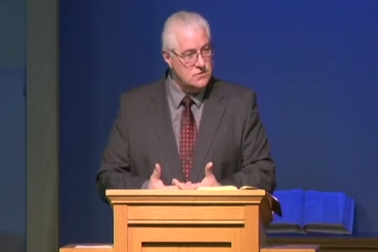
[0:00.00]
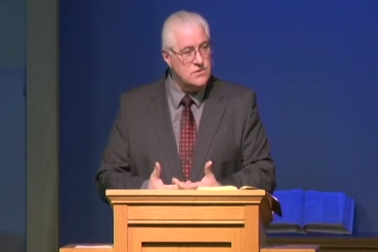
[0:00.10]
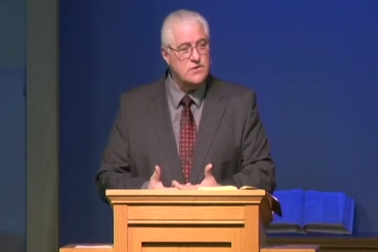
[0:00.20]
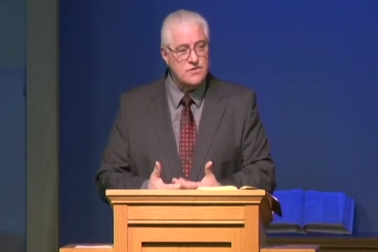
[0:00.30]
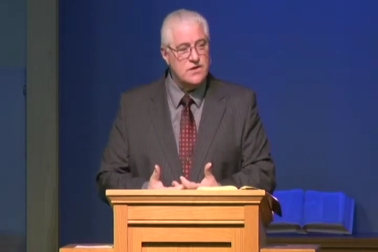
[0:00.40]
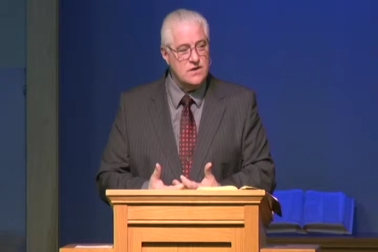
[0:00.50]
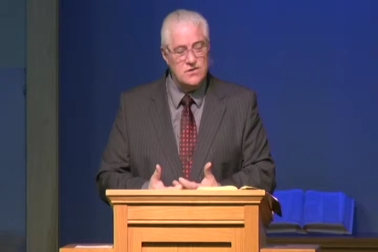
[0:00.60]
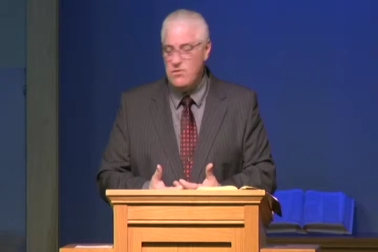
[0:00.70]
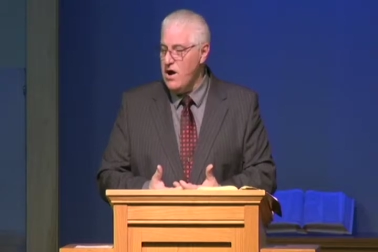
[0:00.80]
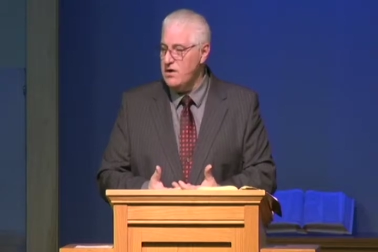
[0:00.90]
Who do you think
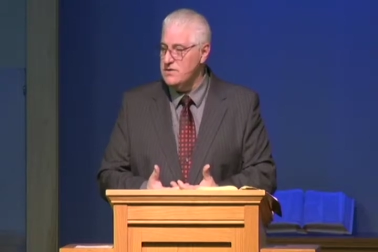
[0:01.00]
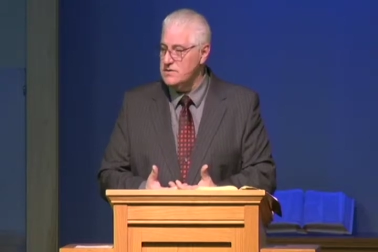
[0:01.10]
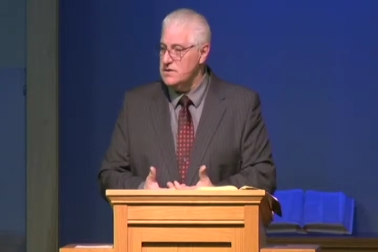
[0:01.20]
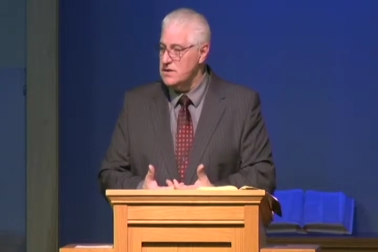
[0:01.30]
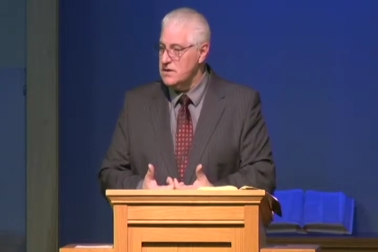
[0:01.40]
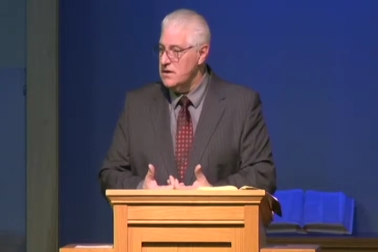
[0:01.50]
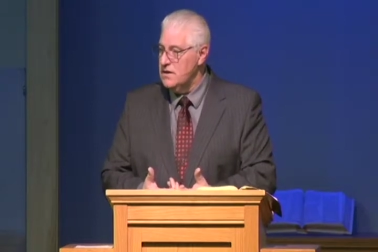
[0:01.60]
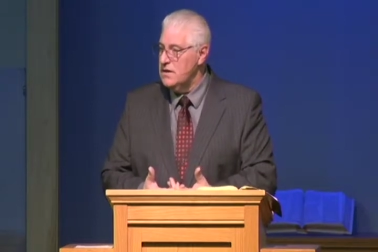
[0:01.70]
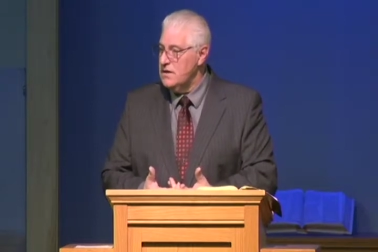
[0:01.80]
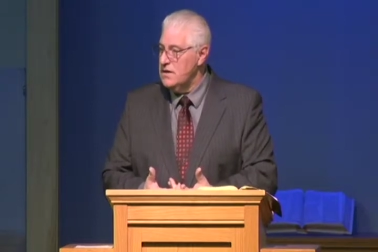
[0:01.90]
you are, you little,
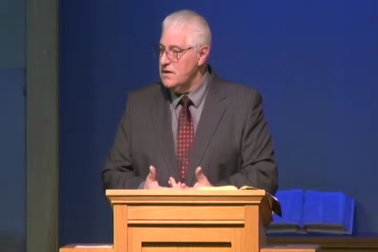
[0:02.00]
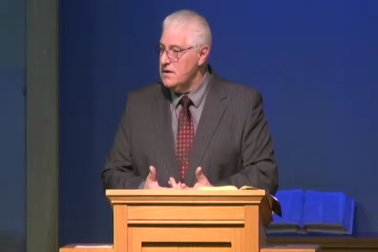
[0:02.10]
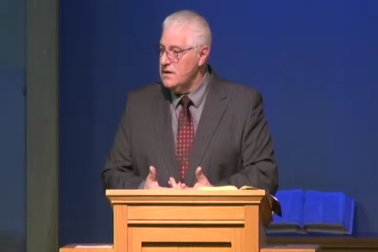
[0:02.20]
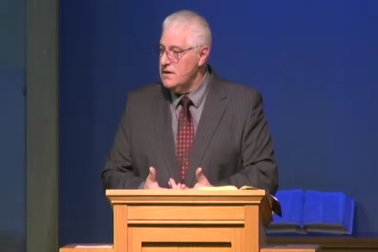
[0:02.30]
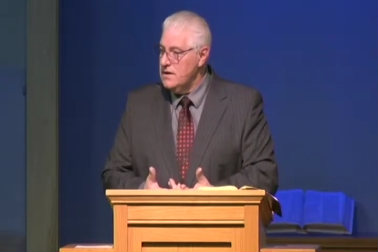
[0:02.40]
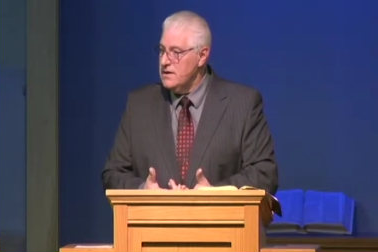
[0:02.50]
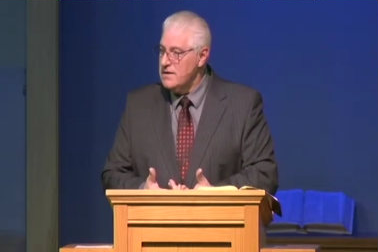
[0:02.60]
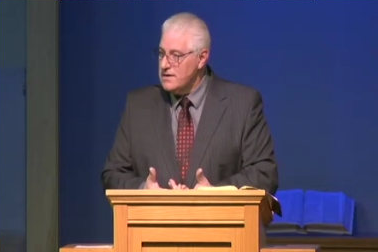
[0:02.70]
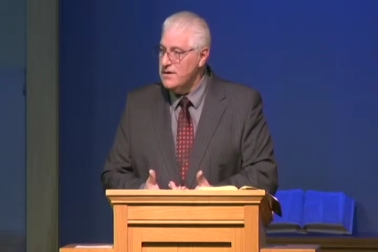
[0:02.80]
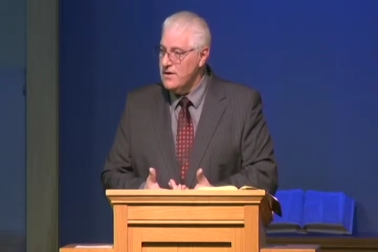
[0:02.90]

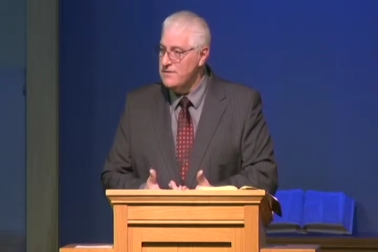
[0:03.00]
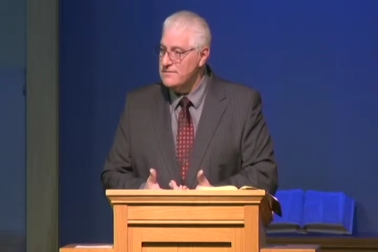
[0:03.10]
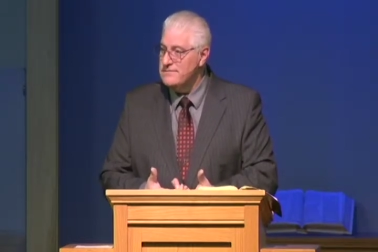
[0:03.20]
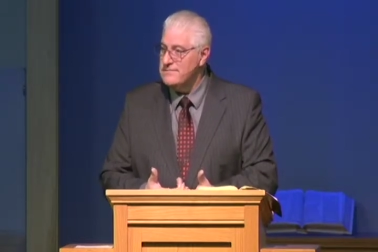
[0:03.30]
you know?